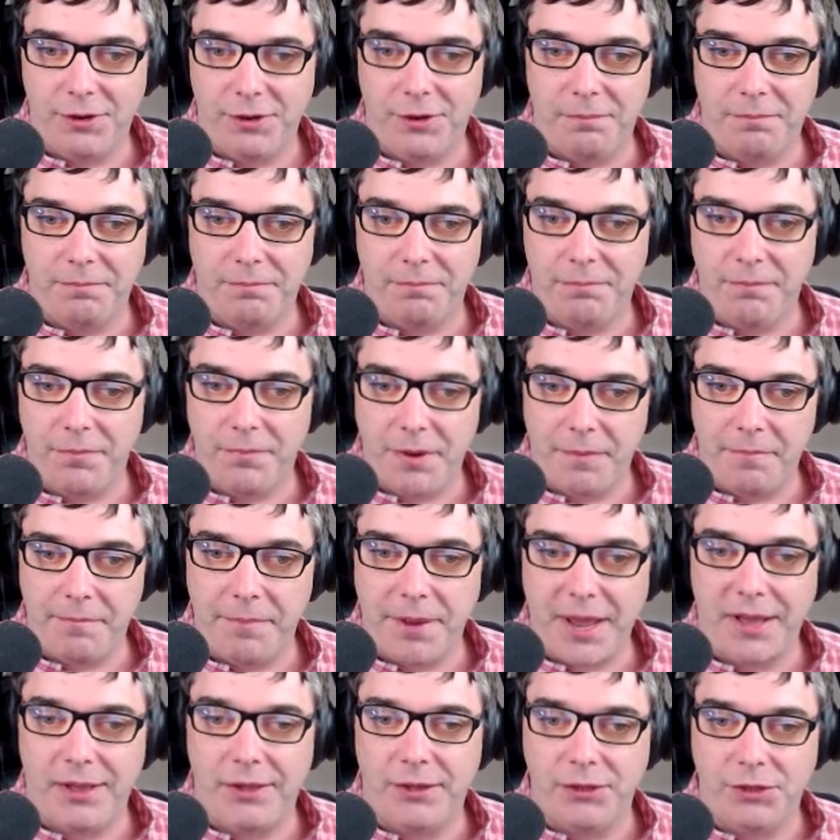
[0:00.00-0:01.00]
a
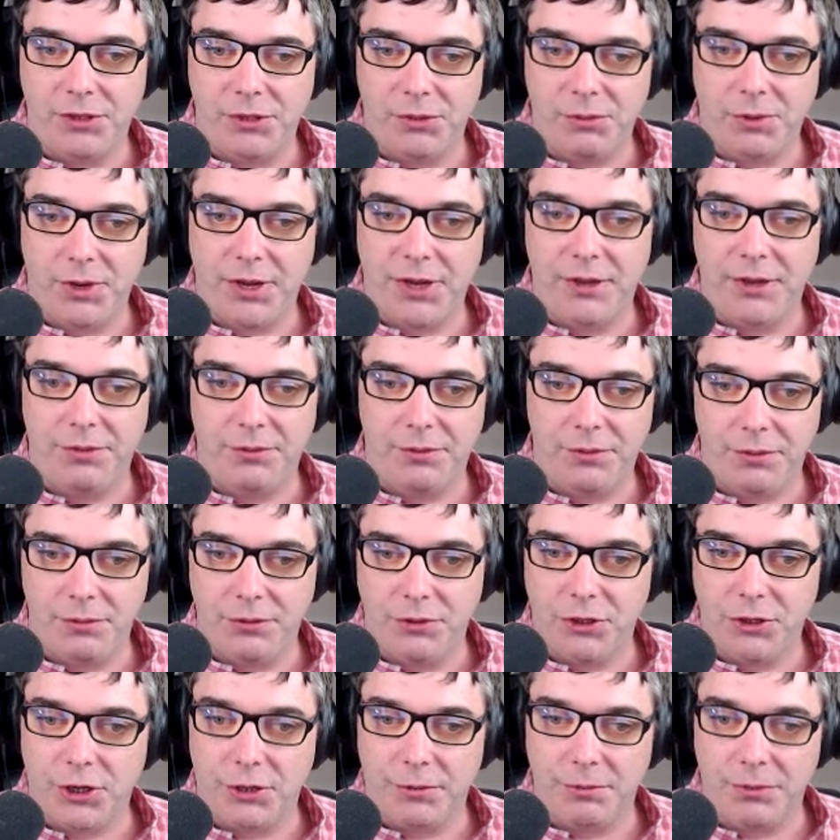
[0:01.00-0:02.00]
balanced way
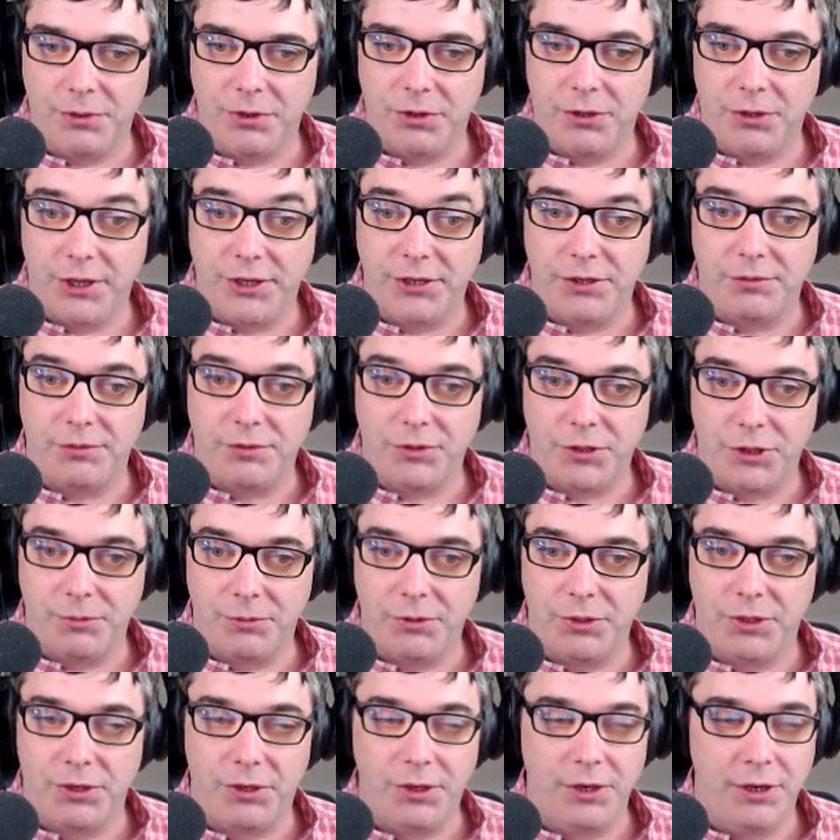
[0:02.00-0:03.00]
through the lens of
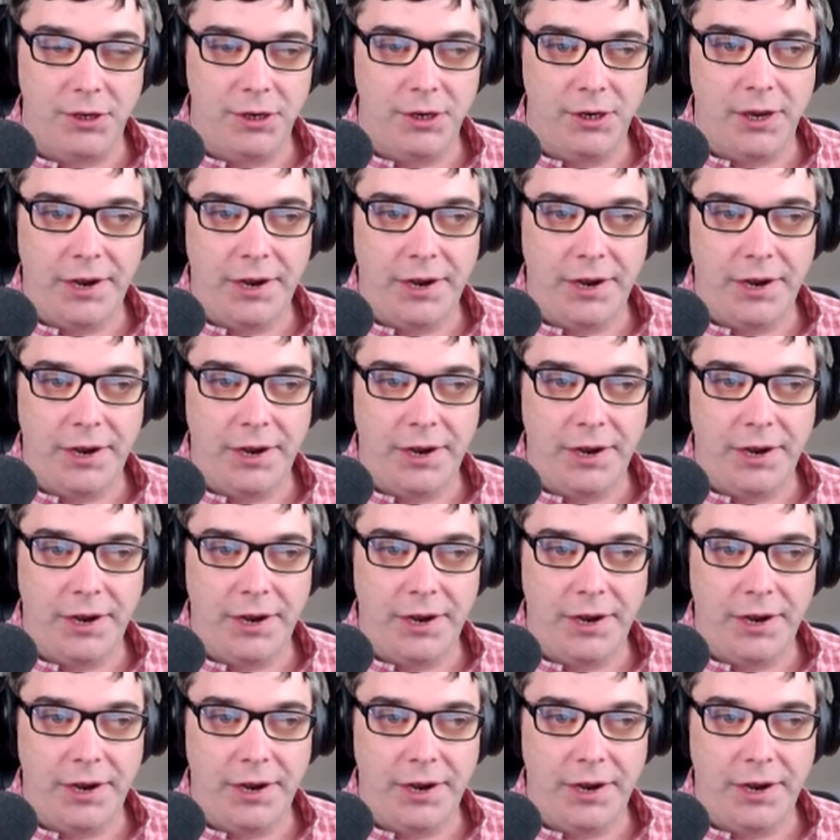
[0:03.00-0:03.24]
Scripture.